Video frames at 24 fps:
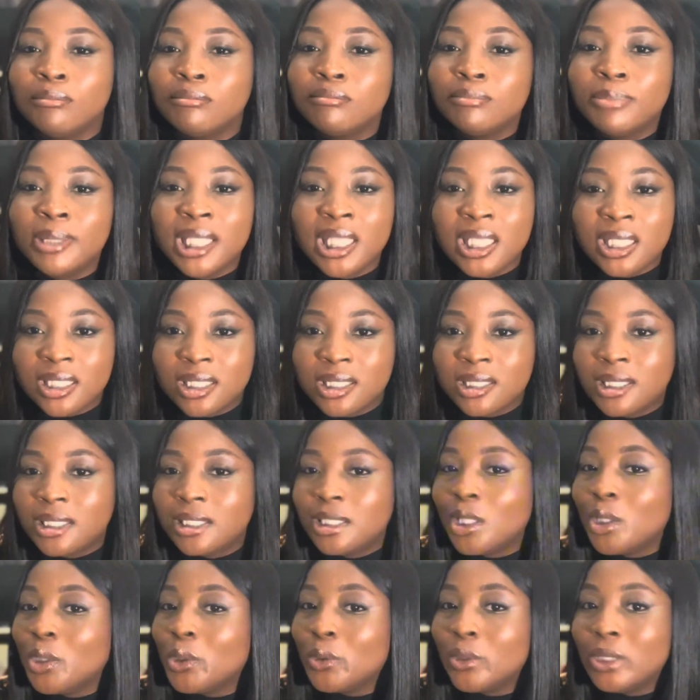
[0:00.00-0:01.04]
please
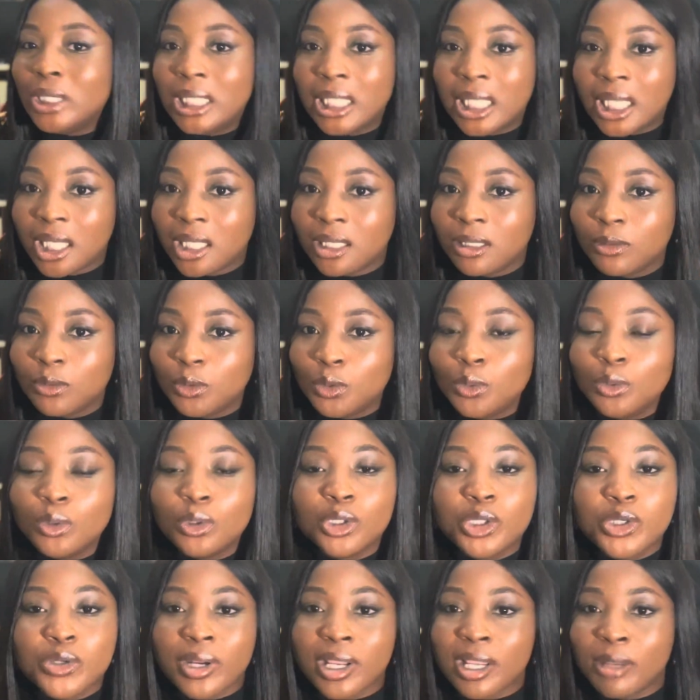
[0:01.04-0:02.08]
stay your lane. Do
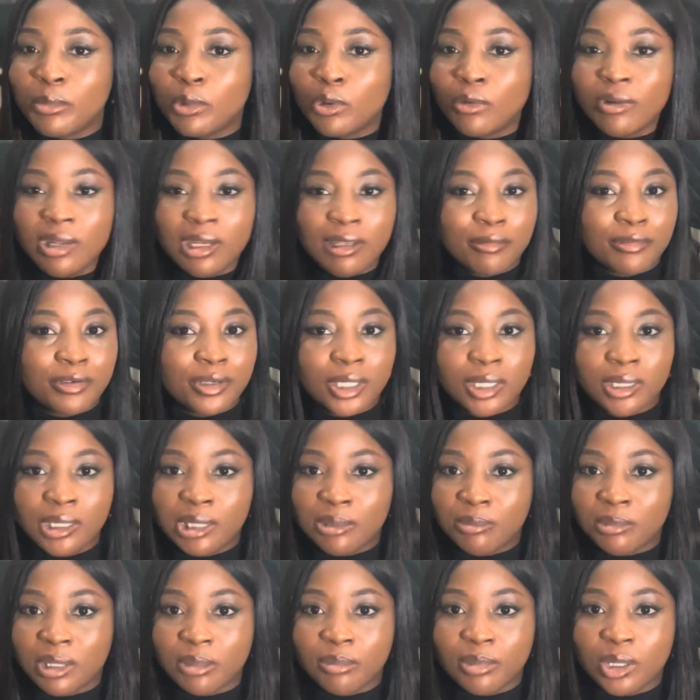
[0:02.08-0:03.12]
not try and be overly friendly
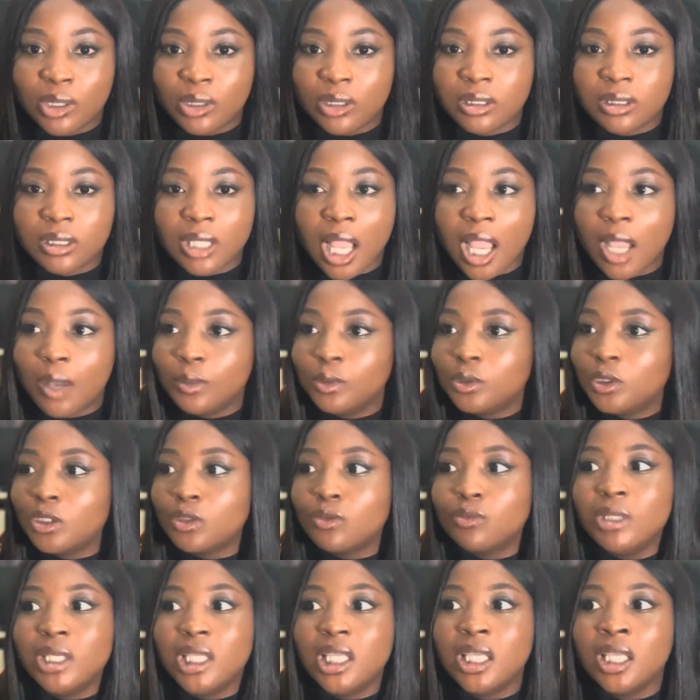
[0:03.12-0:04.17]
with me because I would
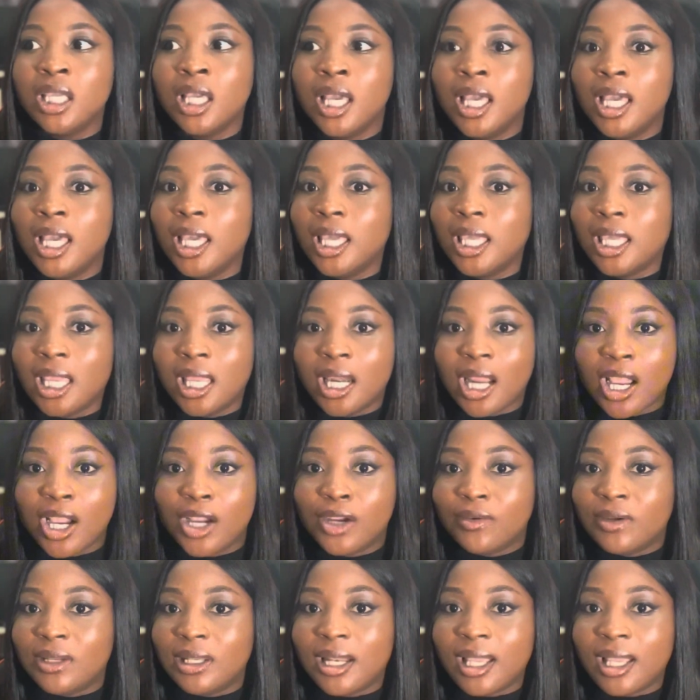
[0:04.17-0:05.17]
just really get angry.